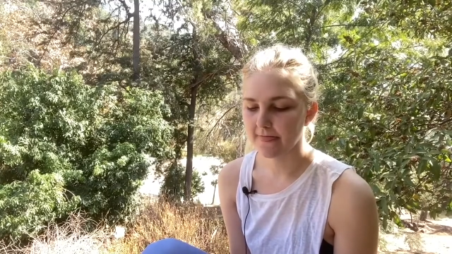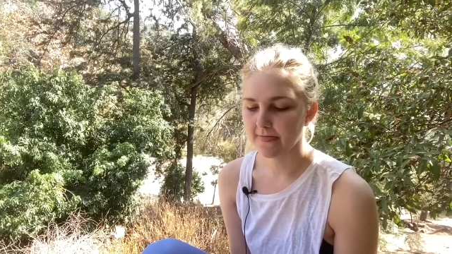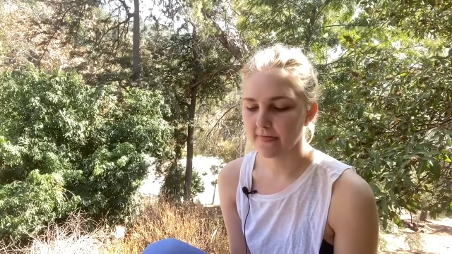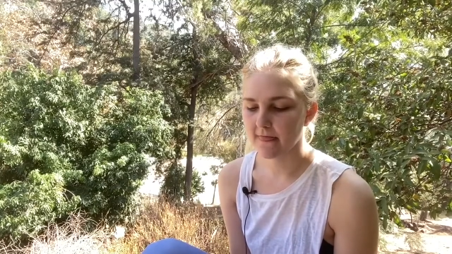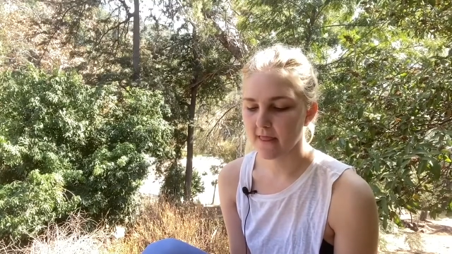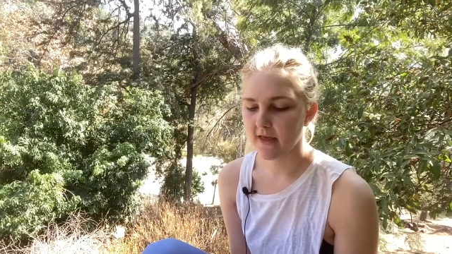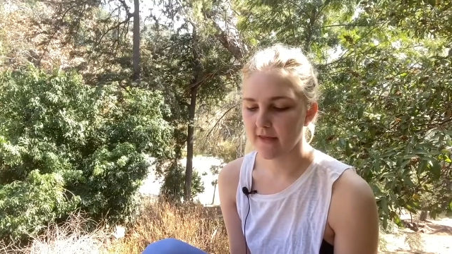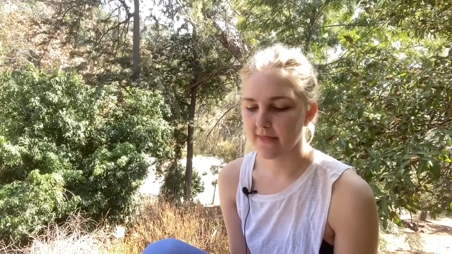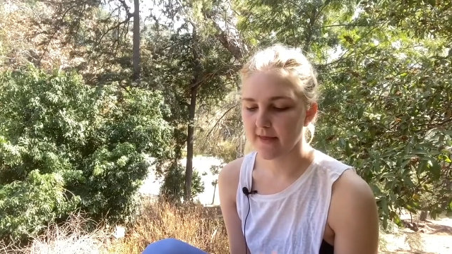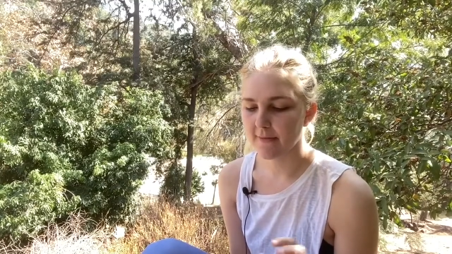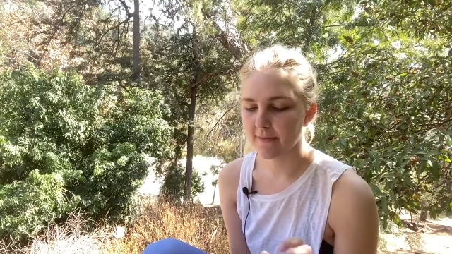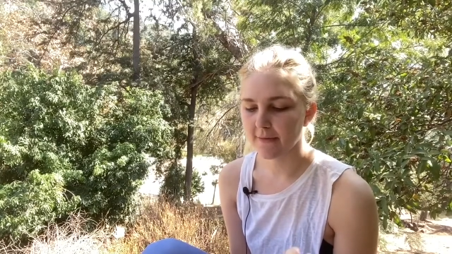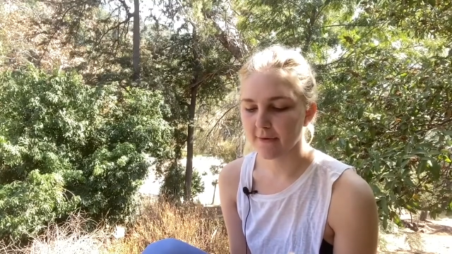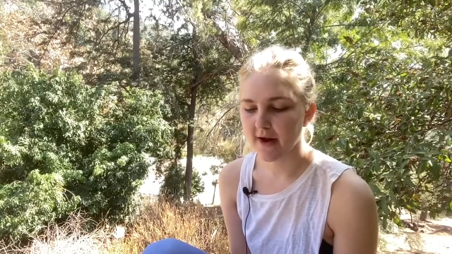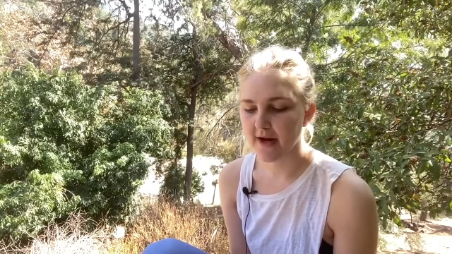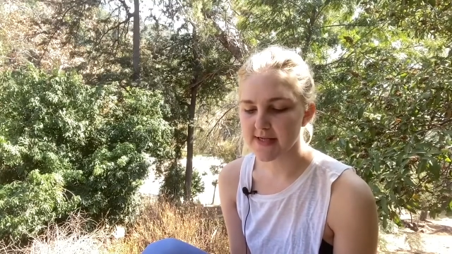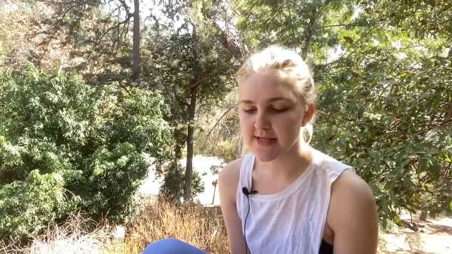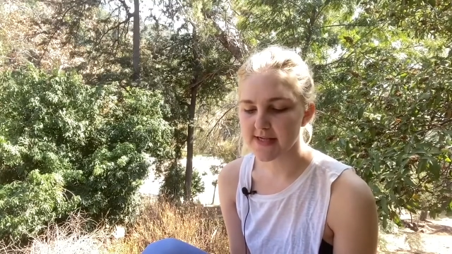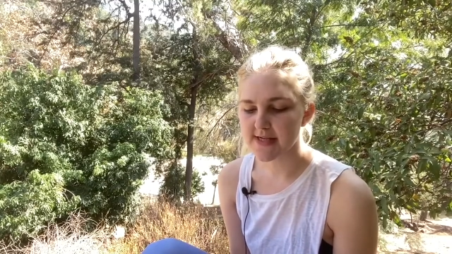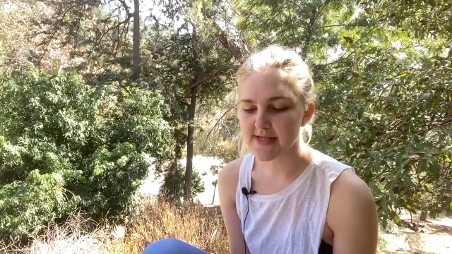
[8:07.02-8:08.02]
the
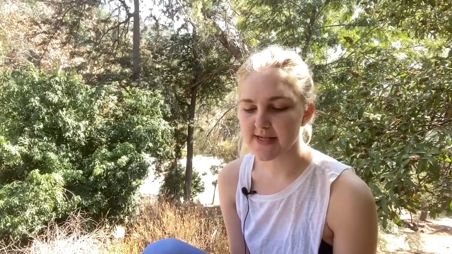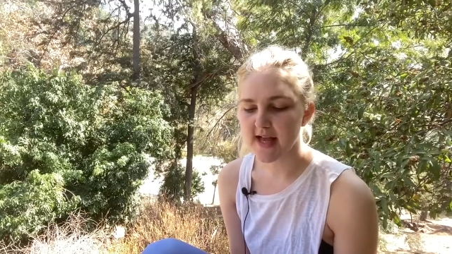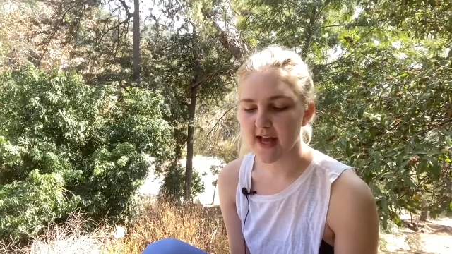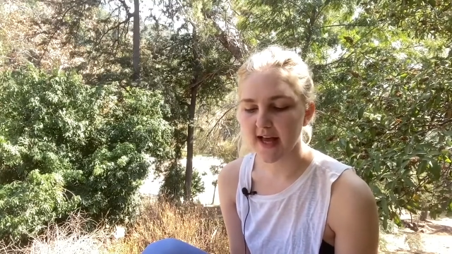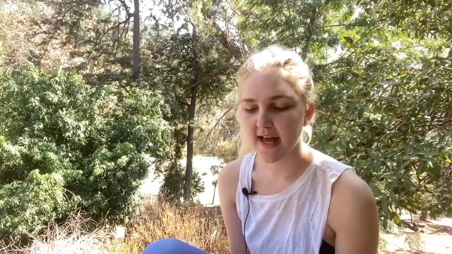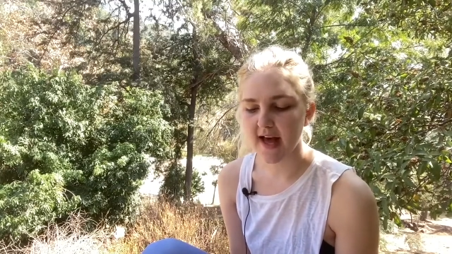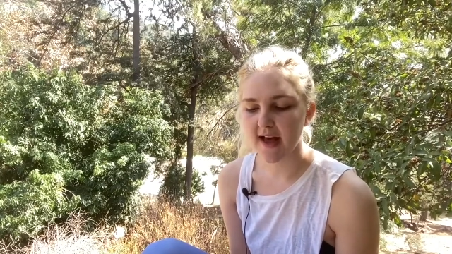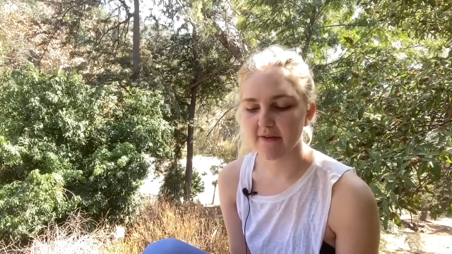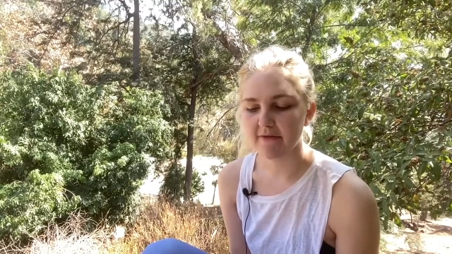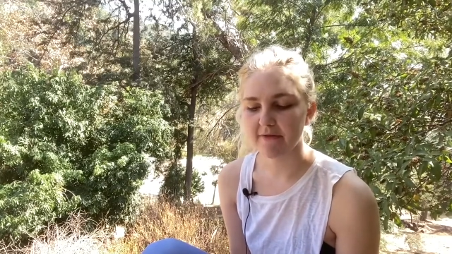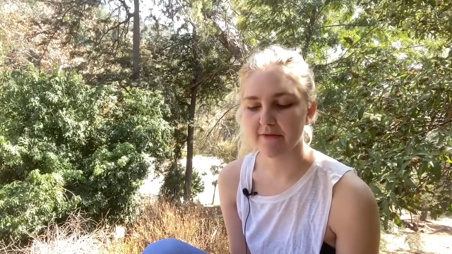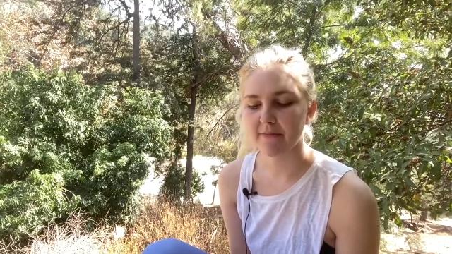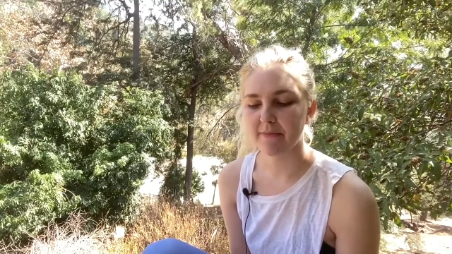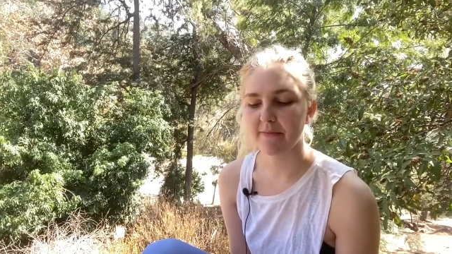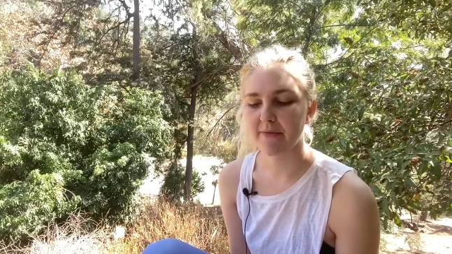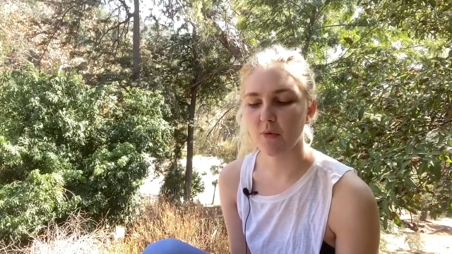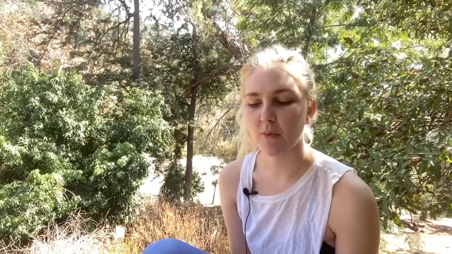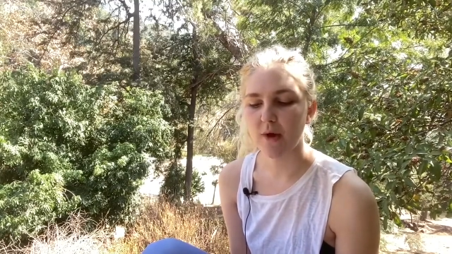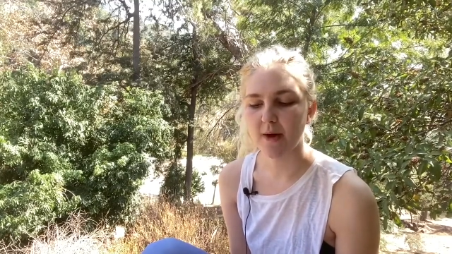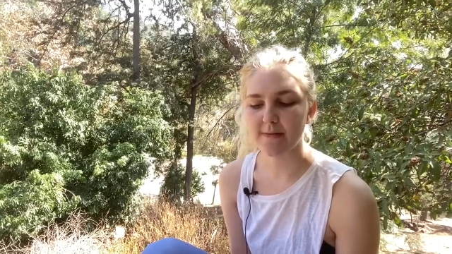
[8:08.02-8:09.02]
prices I got
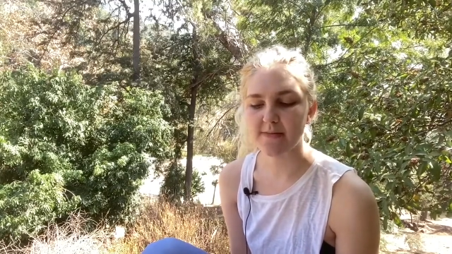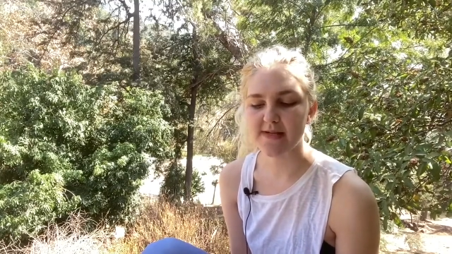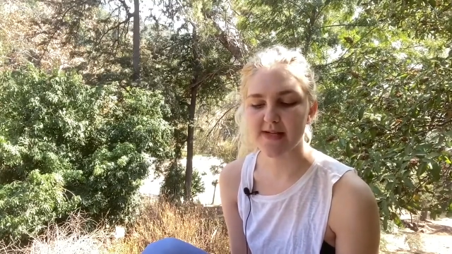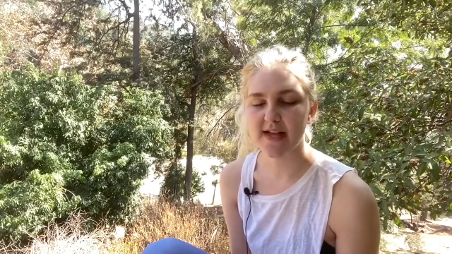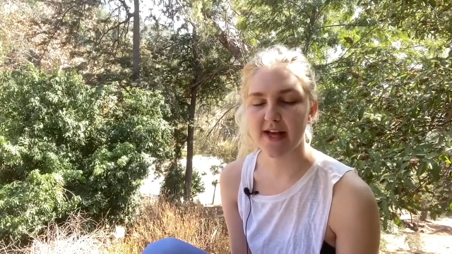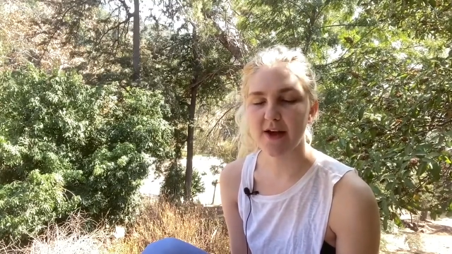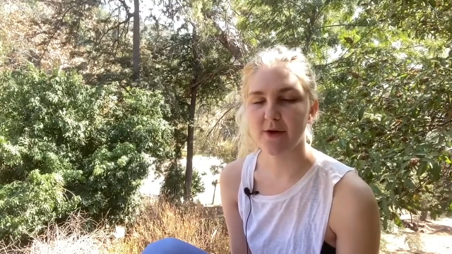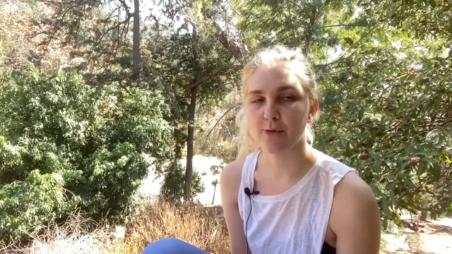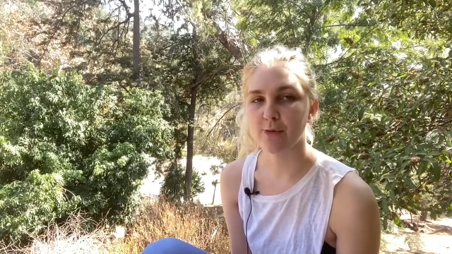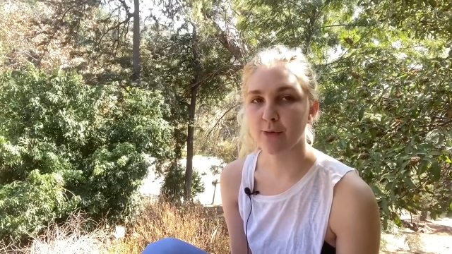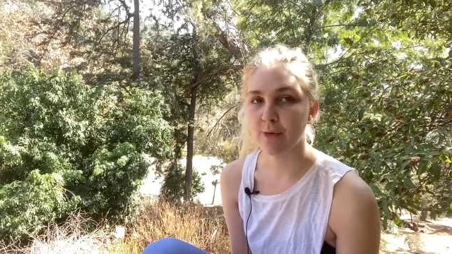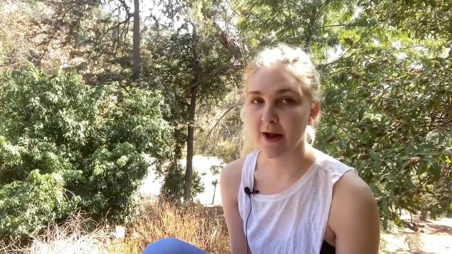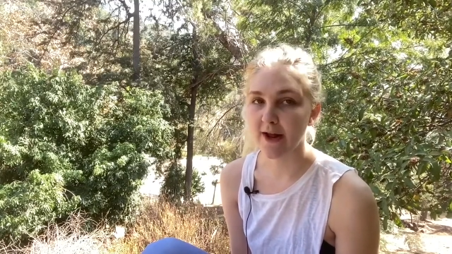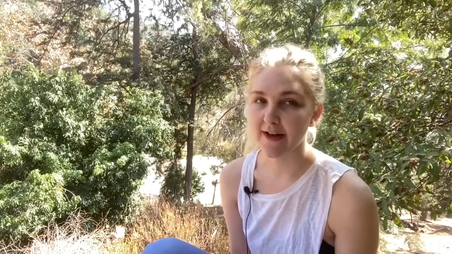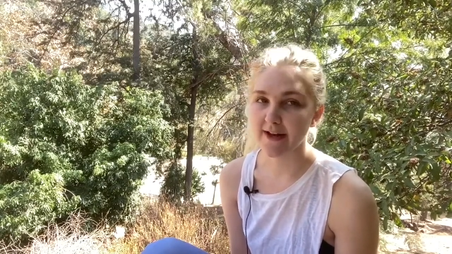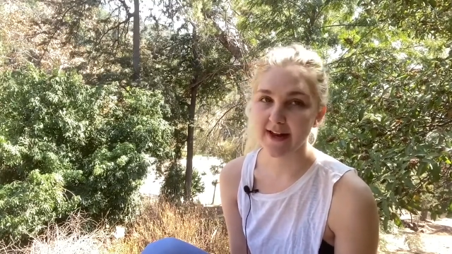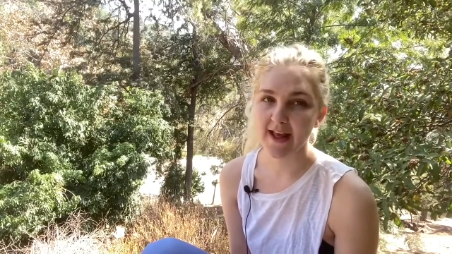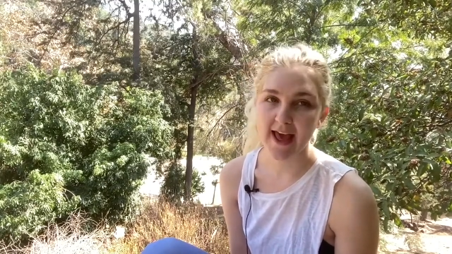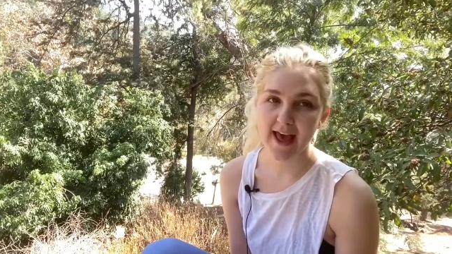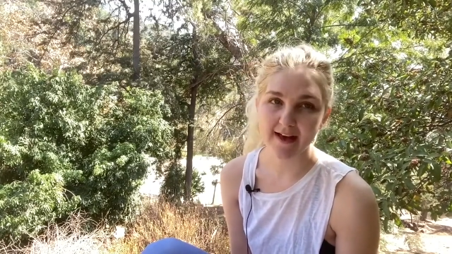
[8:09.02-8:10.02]
from the website
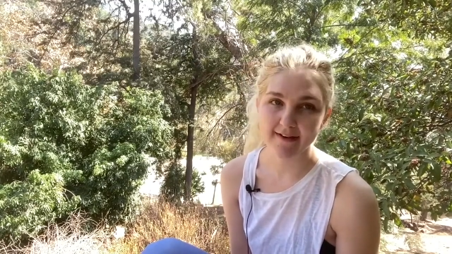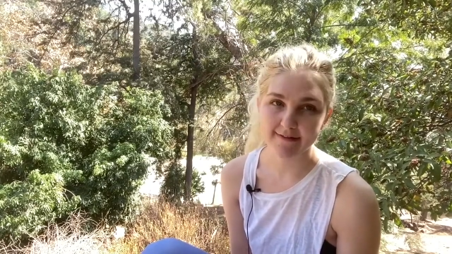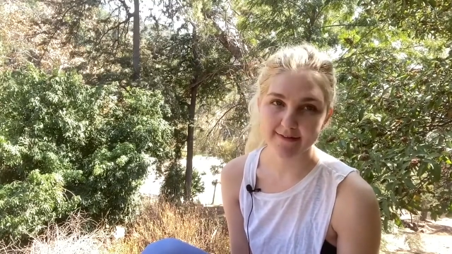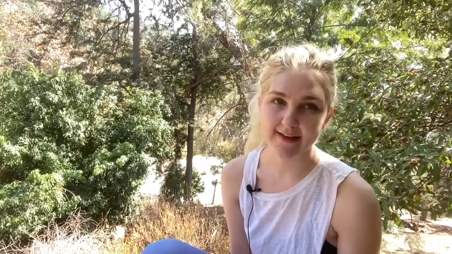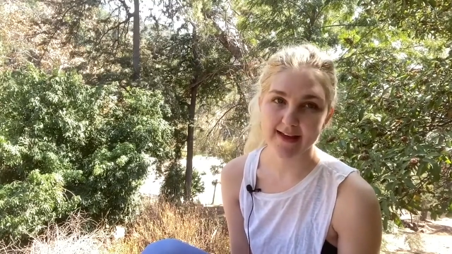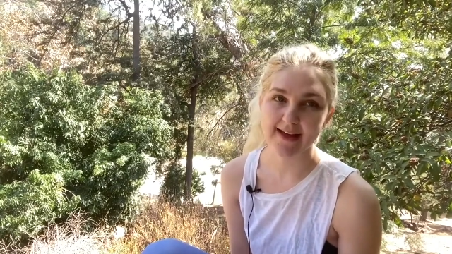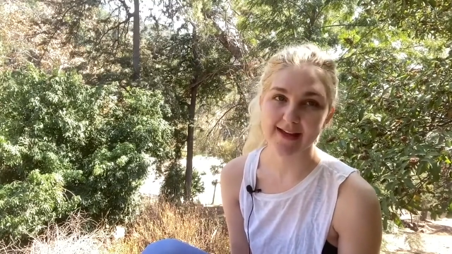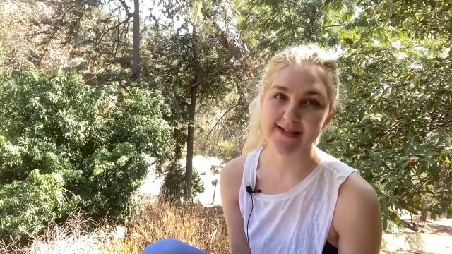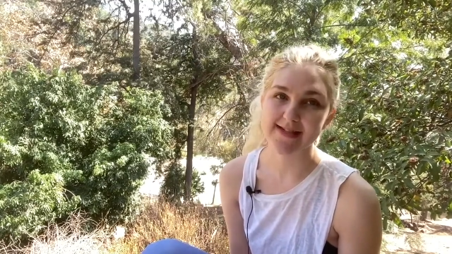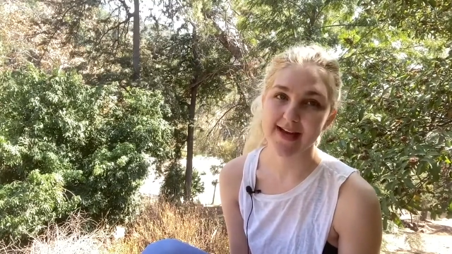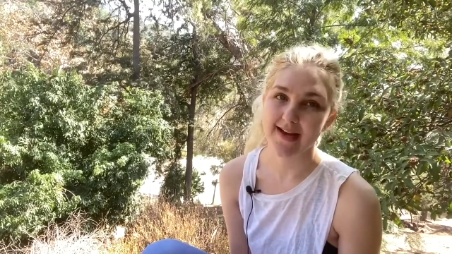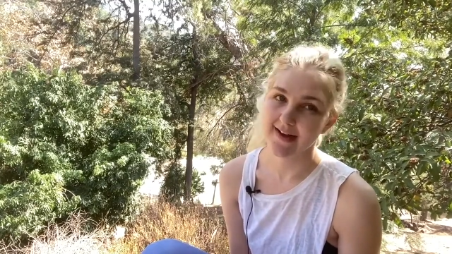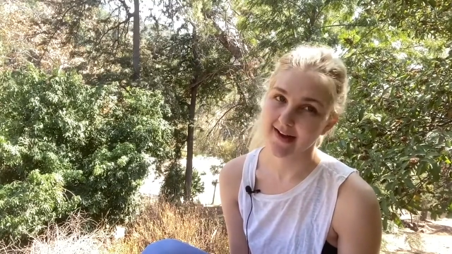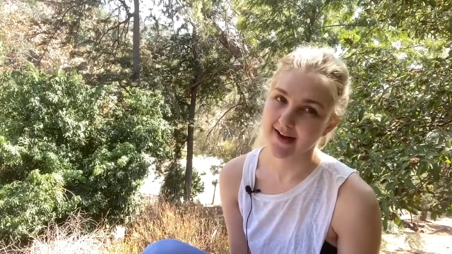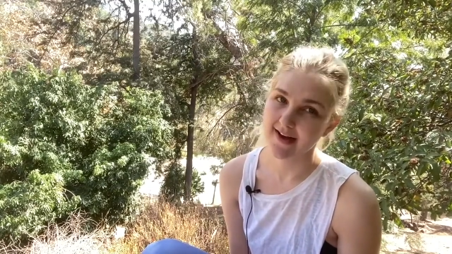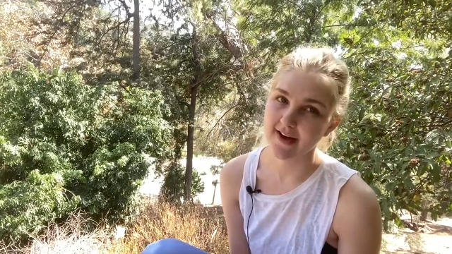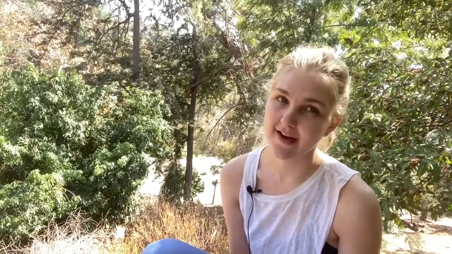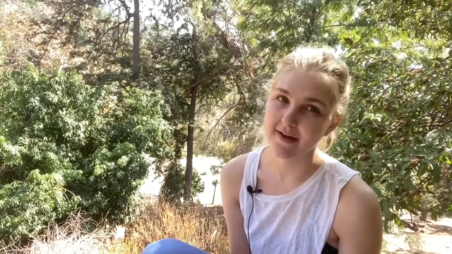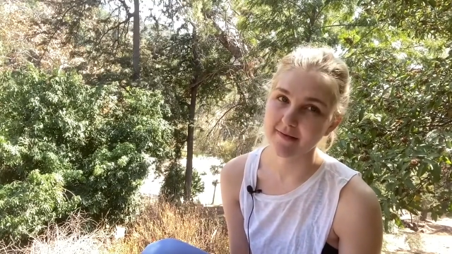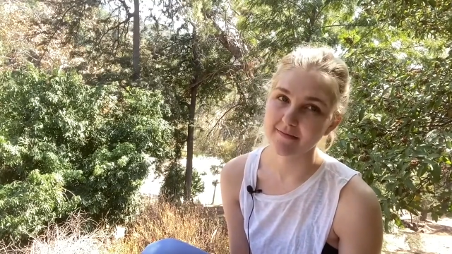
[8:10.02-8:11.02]

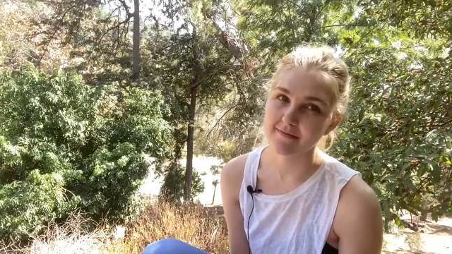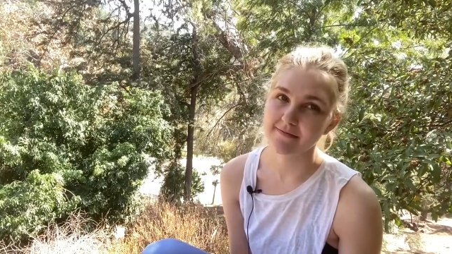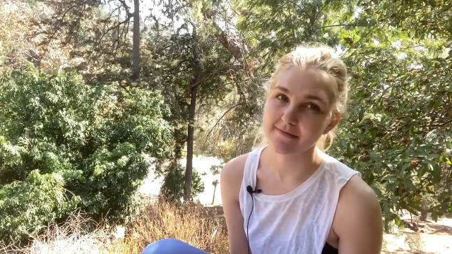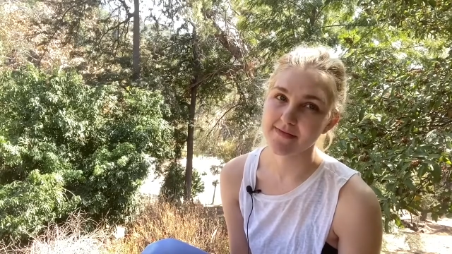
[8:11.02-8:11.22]
rentcafe.com.